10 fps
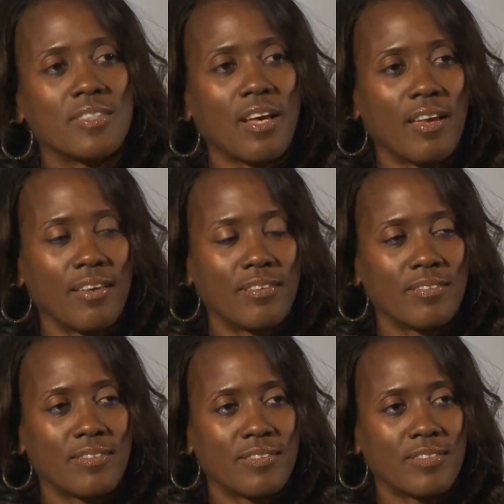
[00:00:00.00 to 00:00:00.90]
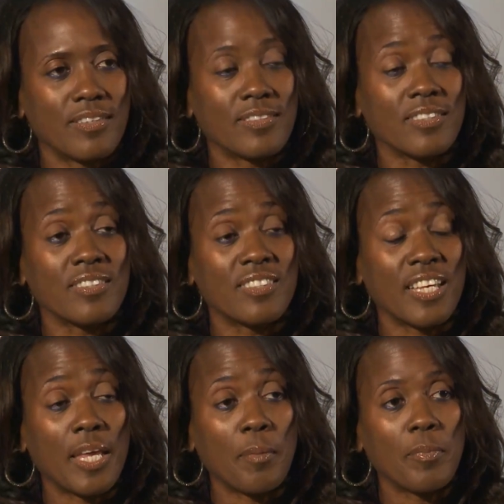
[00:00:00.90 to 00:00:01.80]
Science is a
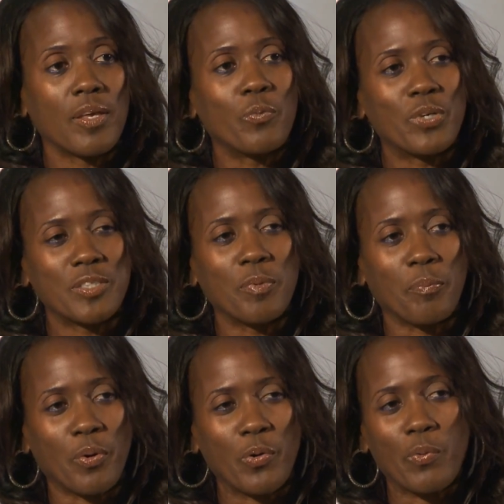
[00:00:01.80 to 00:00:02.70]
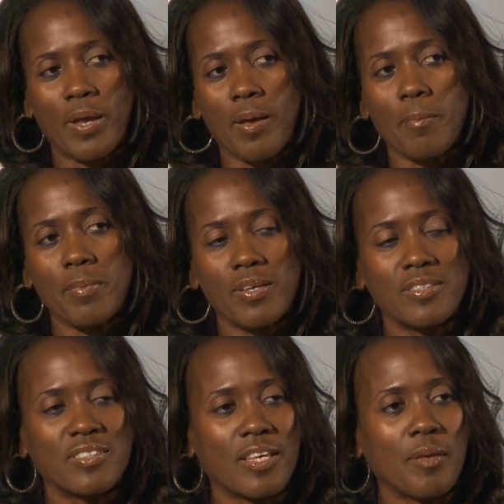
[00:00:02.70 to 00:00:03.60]
STEAM enrichment program, and
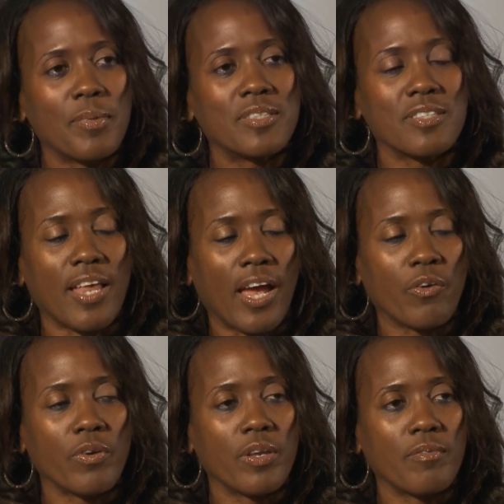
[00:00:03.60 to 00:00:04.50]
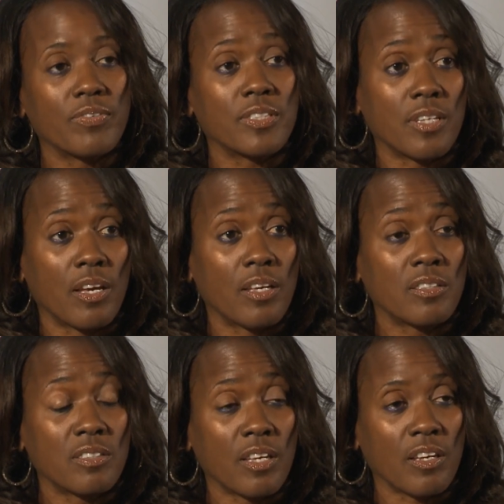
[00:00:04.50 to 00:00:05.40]
STEAM is an acronym for
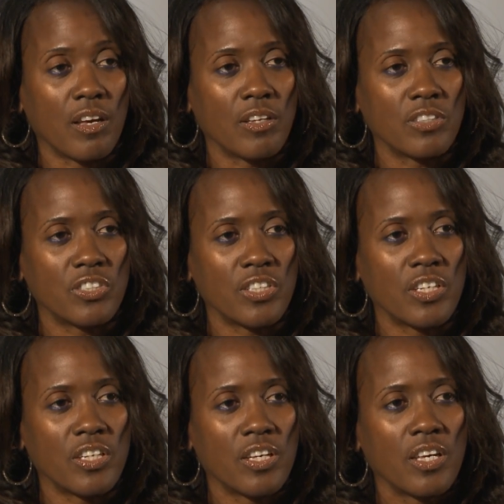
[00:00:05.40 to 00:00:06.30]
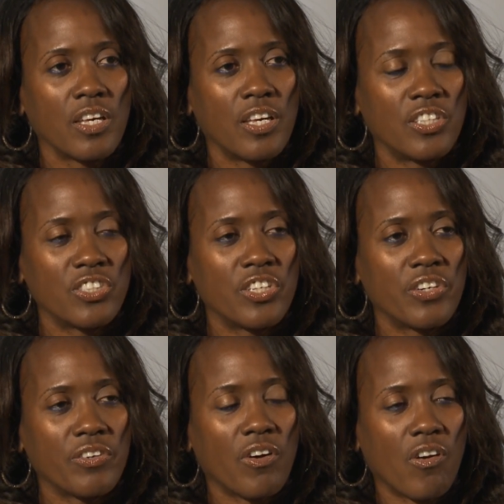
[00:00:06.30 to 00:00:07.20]
Science, Technology,
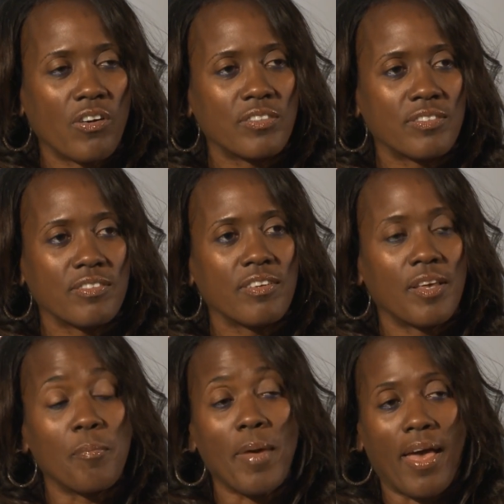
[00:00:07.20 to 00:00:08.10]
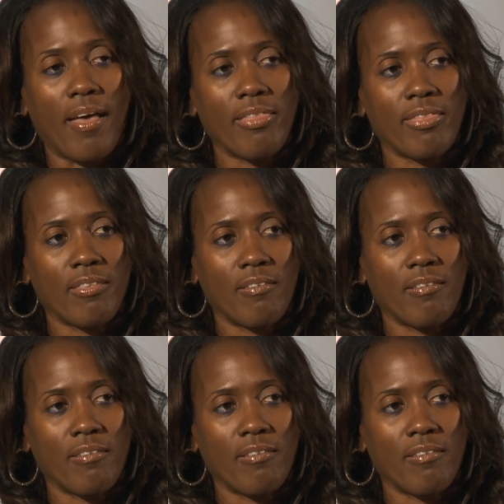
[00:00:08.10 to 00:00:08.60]
Engineering, Arts, and Math.